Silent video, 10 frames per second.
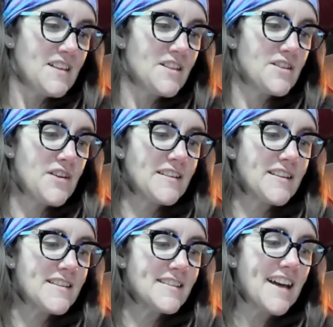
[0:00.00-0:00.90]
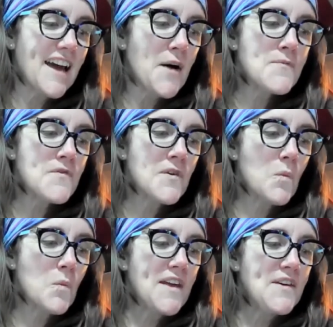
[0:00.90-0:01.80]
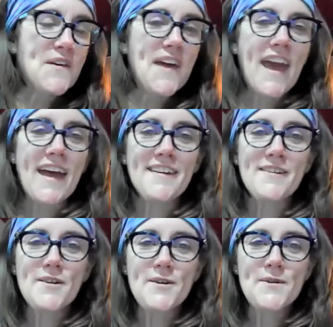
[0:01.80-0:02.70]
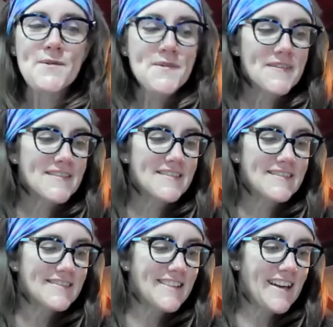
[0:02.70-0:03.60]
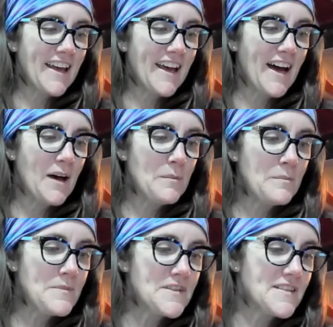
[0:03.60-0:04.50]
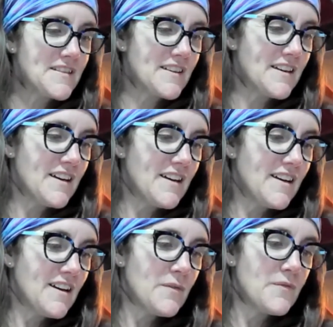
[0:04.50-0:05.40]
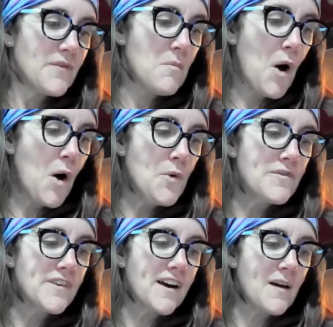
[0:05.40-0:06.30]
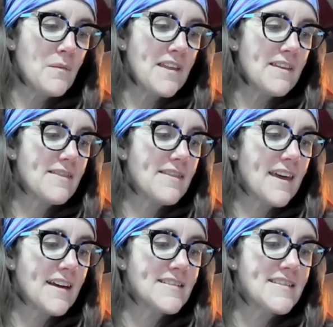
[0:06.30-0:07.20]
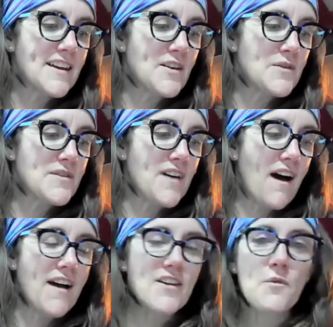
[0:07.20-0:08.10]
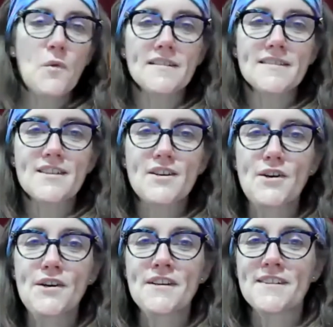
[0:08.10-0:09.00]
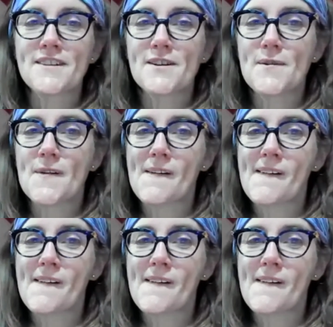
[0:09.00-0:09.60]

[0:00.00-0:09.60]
Strength doesn't come from what you can do. It comes from overcoming the things that you thought you once couldn't do.